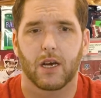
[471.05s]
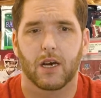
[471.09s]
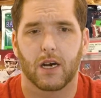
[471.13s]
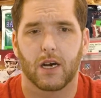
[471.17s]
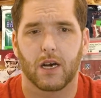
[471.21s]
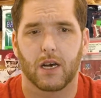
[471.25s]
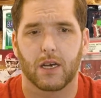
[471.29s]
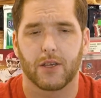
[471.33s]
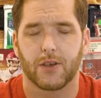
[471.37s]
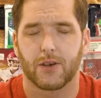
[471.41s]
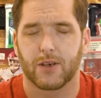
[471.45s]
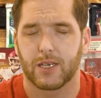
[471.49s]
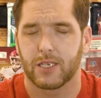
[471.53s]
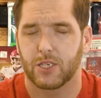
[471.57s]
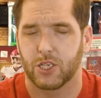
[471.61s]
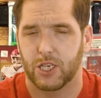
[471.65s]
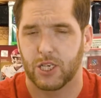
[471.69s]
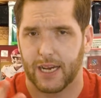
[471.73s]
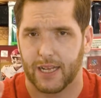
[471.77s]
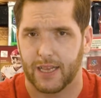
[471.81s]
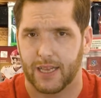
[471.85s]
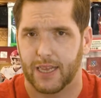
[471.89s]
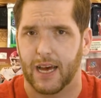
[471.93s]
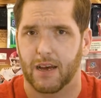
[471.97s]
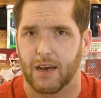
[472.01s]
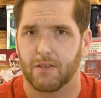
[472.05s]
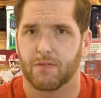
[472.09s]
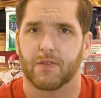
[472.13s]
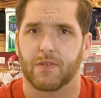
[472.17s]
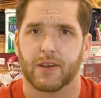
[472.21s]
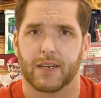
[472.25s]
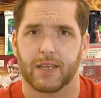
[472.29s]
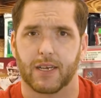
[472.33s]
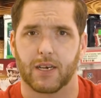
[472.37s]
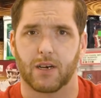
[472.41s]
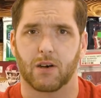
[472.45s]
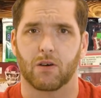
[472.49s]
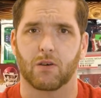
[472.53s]
You can check that
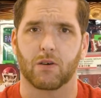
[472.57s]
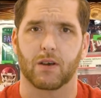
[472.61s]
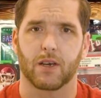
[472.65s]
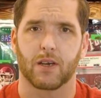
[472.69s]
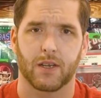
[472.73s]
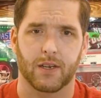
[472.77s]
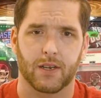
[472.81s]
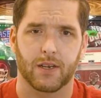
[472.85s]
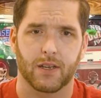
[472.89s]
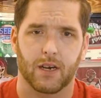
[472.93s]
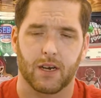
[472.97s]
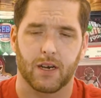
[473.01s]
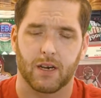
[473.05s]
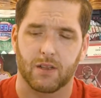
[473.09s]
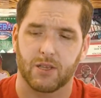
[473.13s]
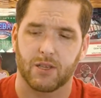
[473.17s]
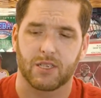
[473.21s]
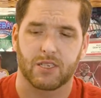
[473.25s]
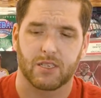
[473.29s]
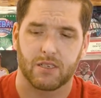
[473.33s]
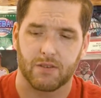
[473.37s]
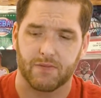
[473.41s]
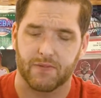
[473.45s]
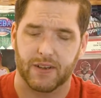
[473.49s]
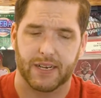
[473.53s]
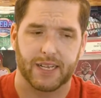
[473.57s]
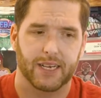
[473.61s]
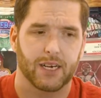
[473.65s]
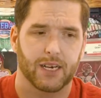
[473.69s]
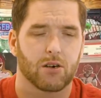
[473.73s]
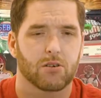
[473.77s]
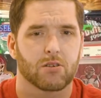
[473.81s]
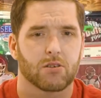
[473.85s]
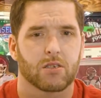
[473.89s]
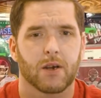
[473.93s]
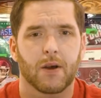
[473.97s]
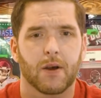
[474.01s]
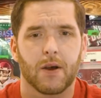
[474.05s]
video in our list of
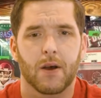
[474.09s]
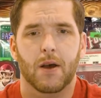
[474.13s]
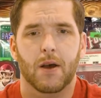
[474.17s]
videos.